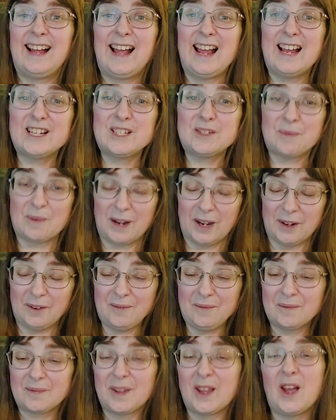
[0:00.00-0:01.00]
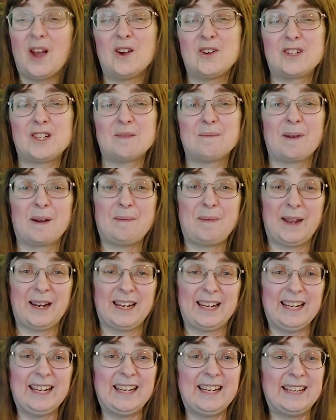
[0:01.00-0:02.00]
as well, hosted by
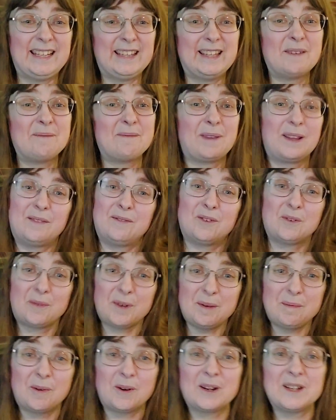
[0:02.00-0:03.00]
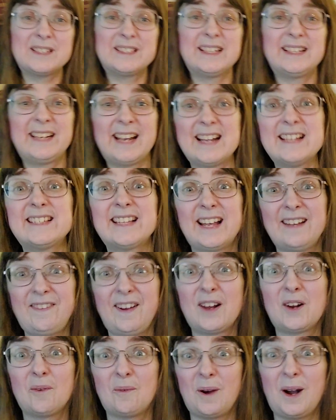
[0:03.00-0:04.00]
Penny and Keith at Playful Reborns. And yes, I've
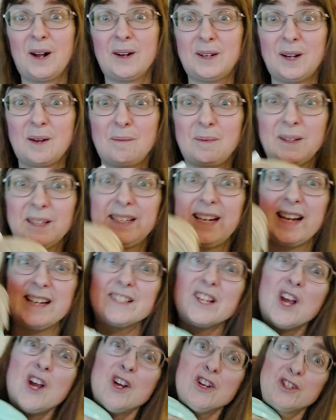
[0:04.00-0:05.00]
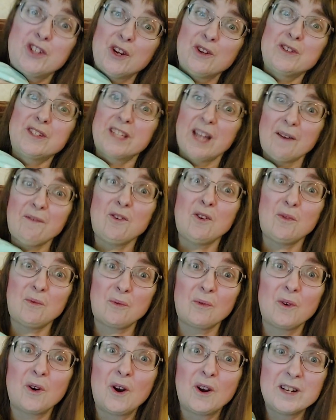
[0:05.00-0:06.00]
had a wild couple of days. So
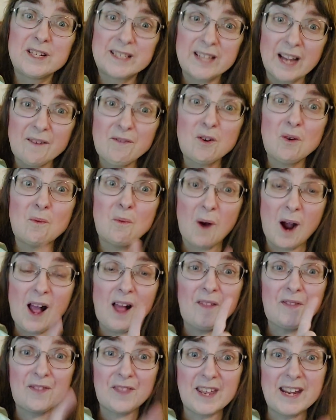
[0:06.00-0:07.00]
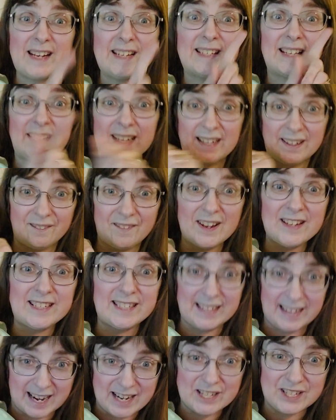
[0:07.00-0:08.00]
several several wild things in an
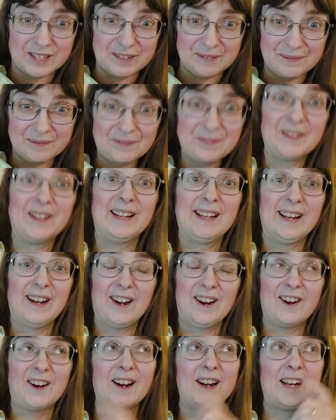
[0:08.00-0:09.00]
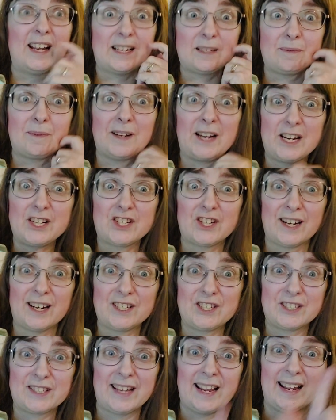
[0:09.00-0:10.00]
investigation, or an explanation, I
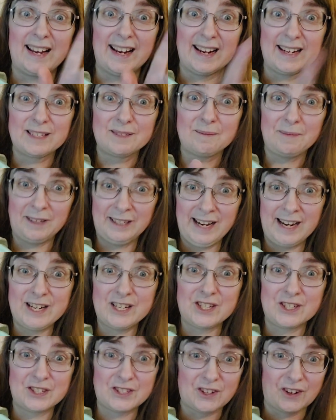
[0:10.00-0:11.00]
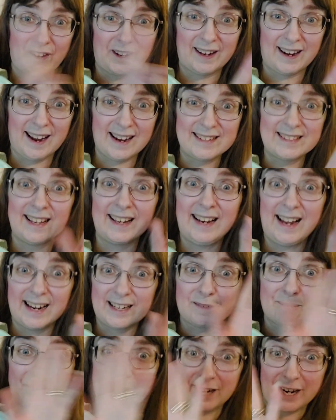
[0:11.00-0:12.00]
should say, an explanation. Sorry, guys, an
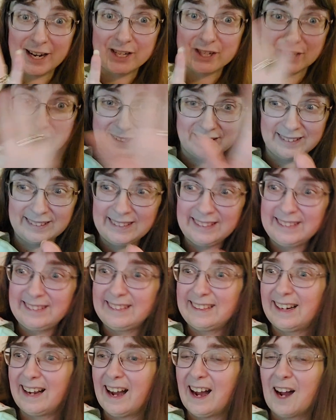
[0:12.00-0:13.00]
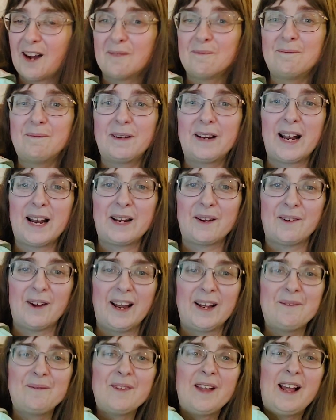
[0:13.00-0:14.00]
explanation. Um, but
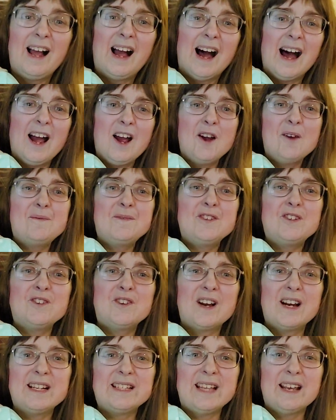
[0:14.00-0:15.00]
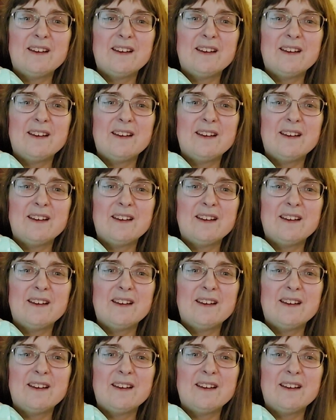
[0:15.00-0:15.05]
anyway, I hope that you guys